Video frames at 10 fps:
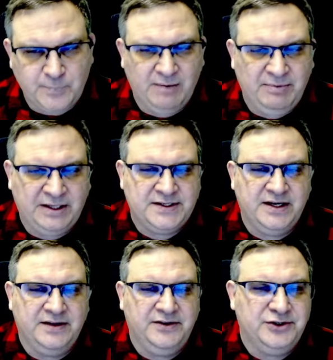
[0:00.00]
But
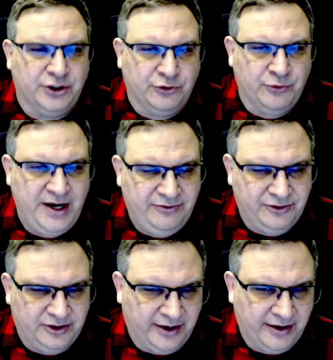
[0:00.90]
there's a grave
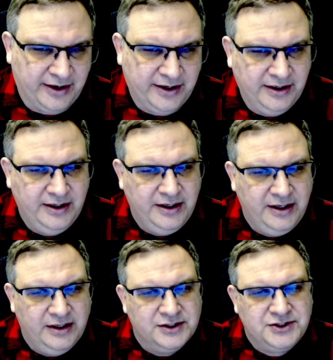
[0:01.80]
cleric.
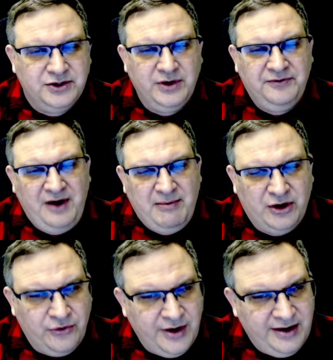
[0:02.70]
So if I'm a
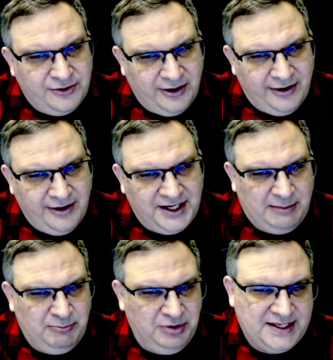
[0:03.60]
grave cleric and
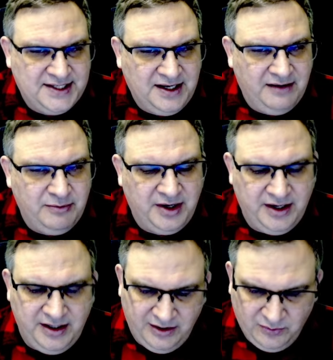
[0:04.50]
I'm blessing
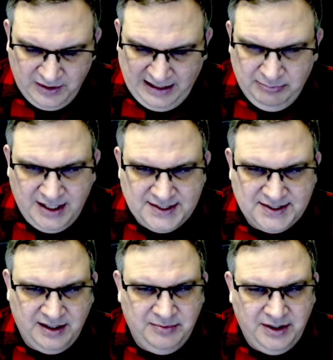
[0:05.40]
everybody, when I bless
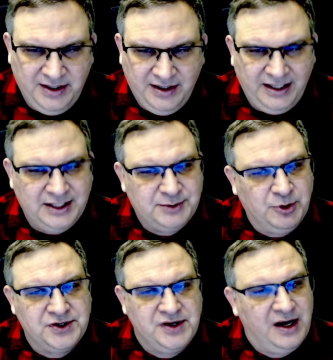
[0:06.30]
them, each
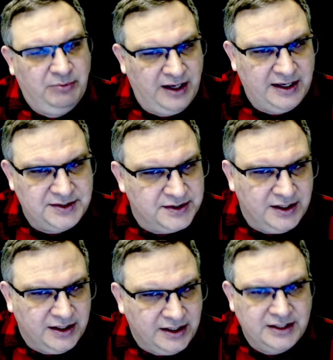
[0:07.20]
person I bless
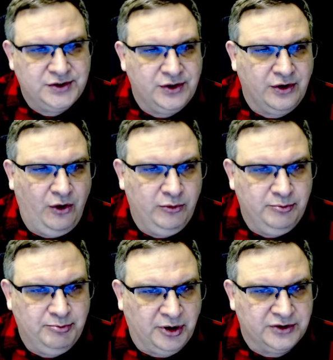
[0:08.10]
gets their own
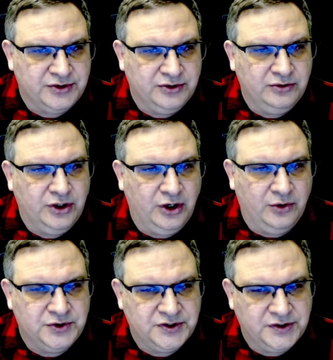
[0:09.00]
personal
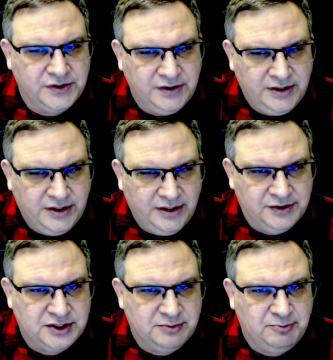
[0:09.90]
ghost. A
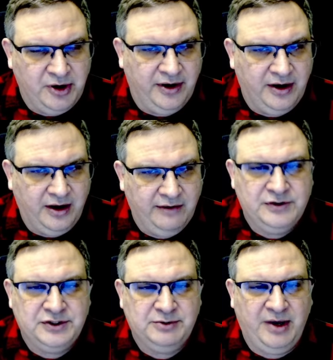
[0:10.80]
spirit
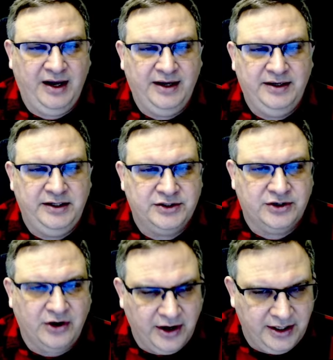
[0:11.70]
hovers behind each
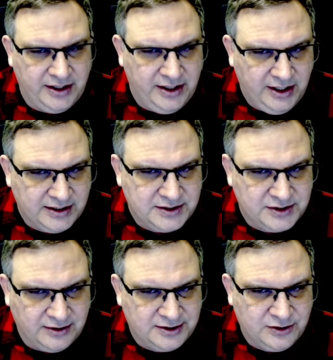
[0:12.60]
target and
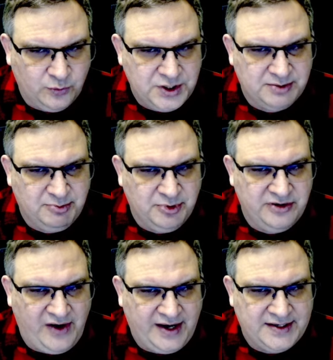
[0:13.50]
starts to whisper
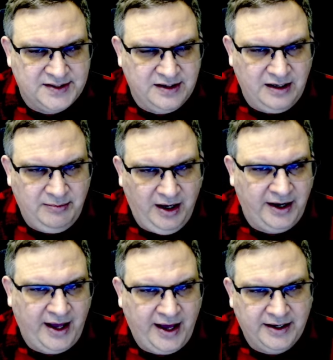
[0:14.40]
advice to them on
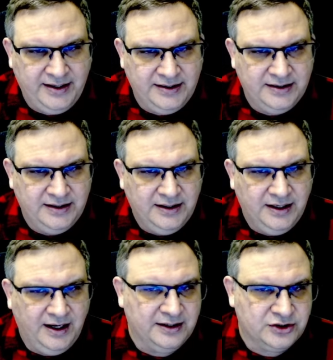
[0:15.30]
how to hit,
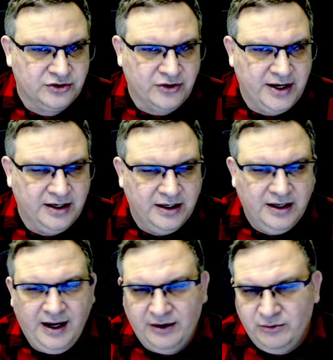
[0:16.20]
how to strike,
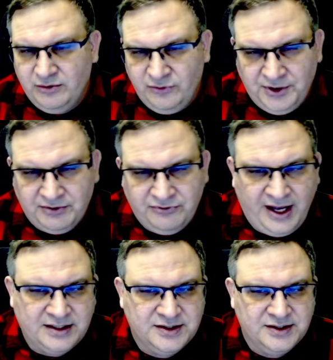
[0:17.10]
how to avoid
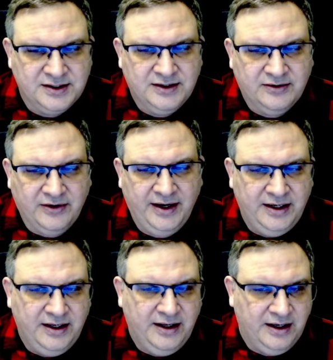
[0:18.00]
effects, right?
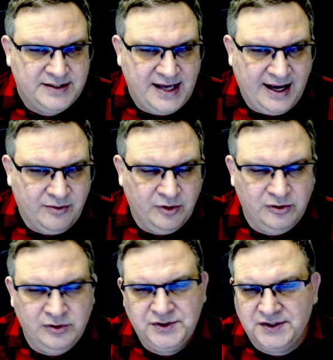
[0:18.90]
Attack
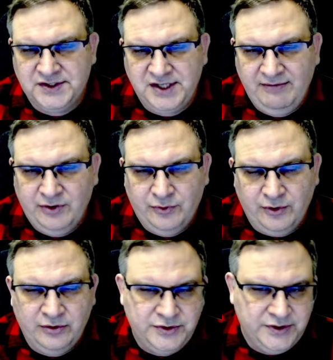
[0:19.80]
rolls and saving
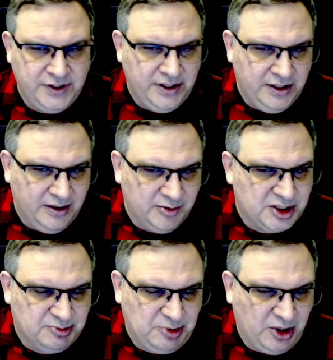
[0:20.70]
throws, a
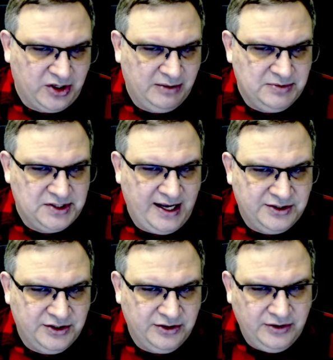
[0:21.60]
spell comes
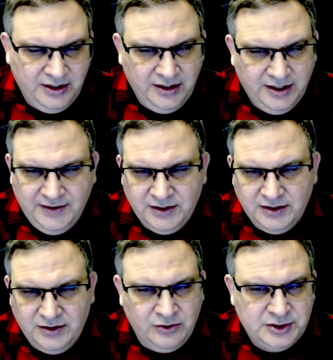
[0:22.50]
at you, and the
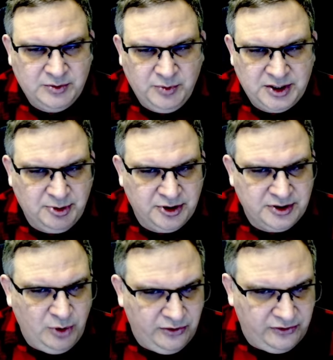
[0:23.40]
ghost whispers,
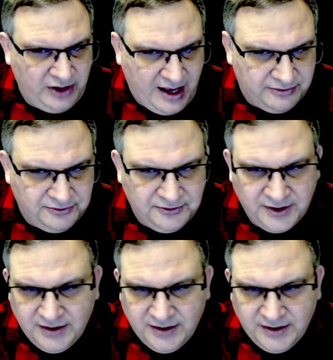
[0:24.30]
move left.